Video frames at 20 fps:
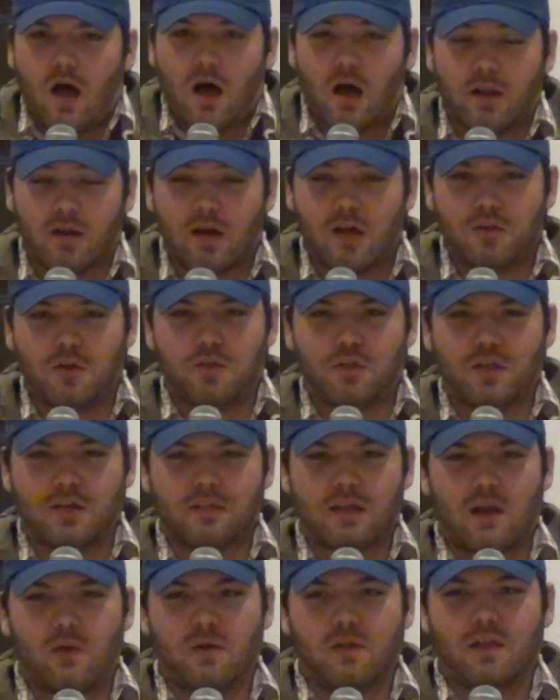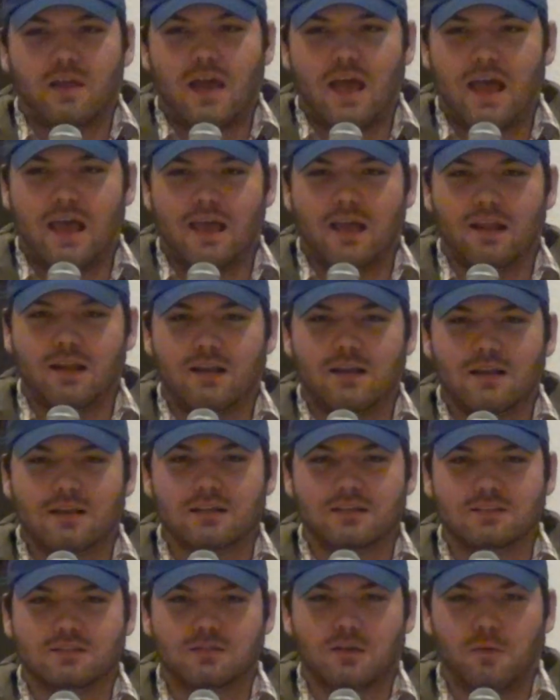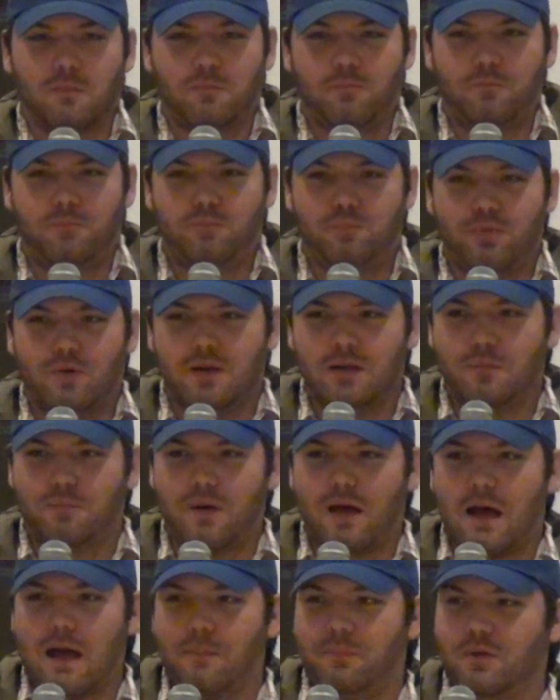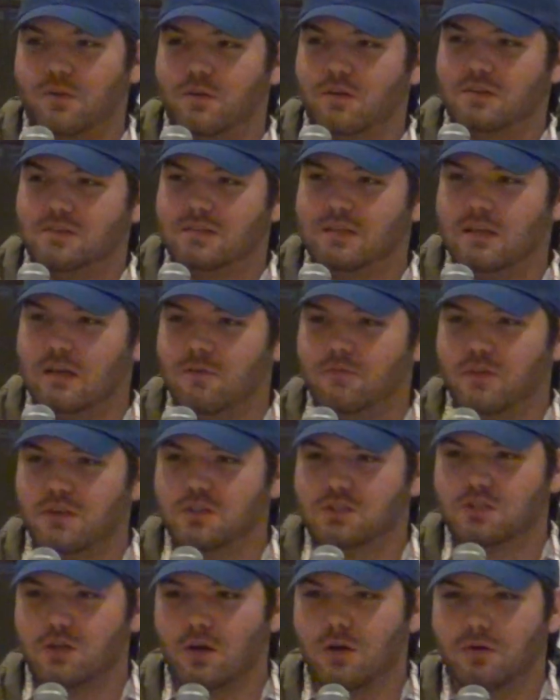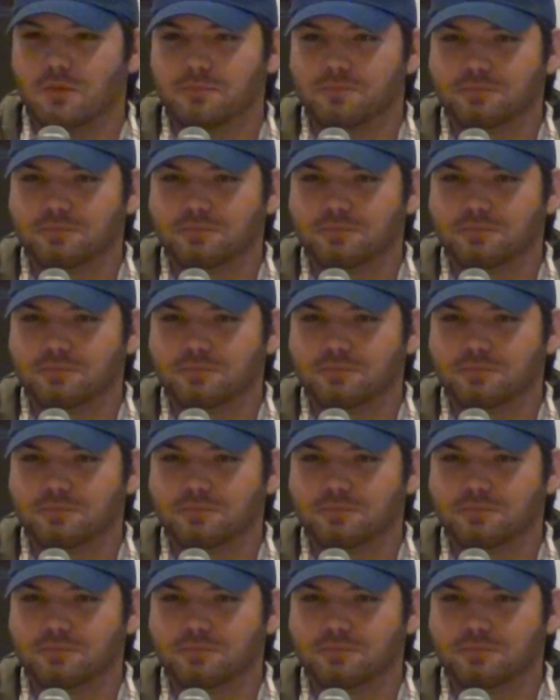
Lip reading: Another thing that I really hate is a pretty popular TV show